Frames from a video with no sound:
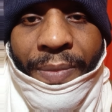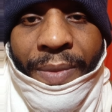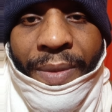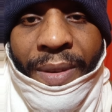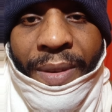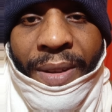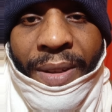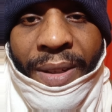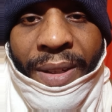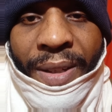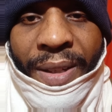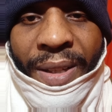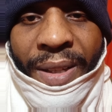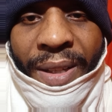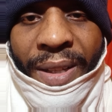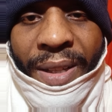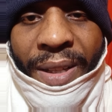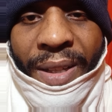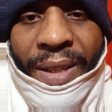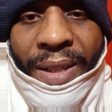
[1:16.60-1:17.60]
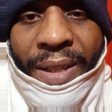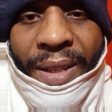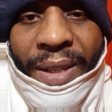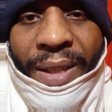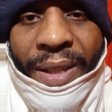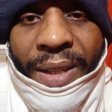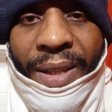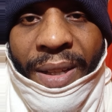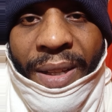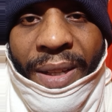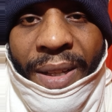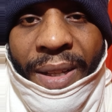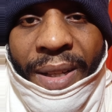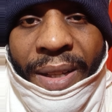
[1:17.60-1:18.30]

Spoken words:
Nobody speaks.